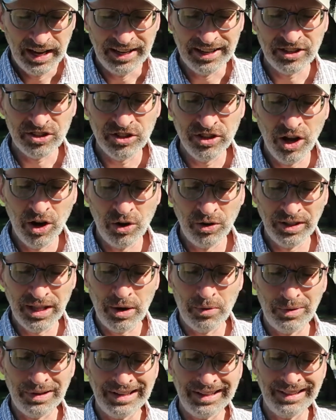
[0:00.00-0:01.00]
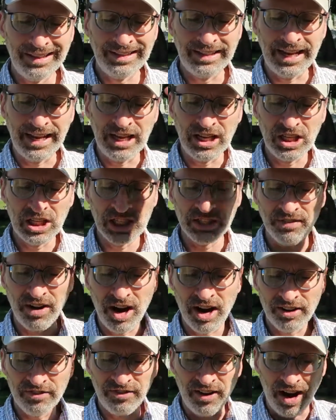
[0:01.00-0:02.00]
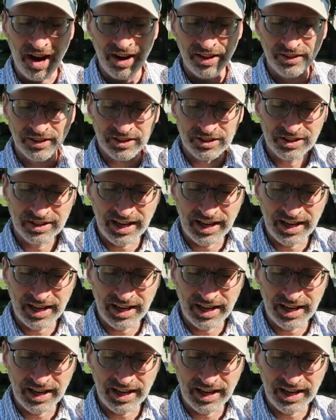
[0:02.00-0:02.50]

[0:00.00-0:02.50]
is known that when in the days of our fathers,